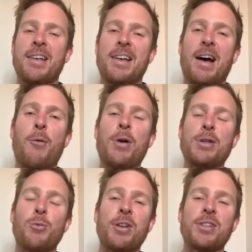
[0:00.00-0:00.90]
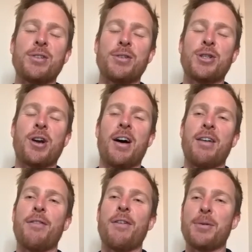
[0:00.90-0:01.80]
always want to try
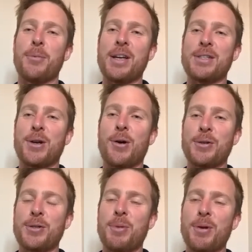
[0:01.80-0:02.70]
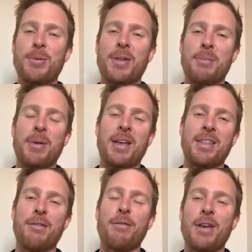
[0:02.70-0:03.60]
and find ways to contribute, whether it be in
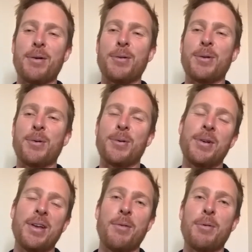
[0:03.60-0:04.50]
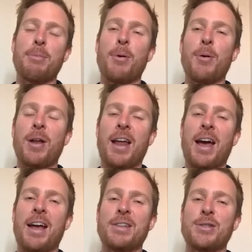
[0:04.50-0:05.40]
the field or with ball in hand.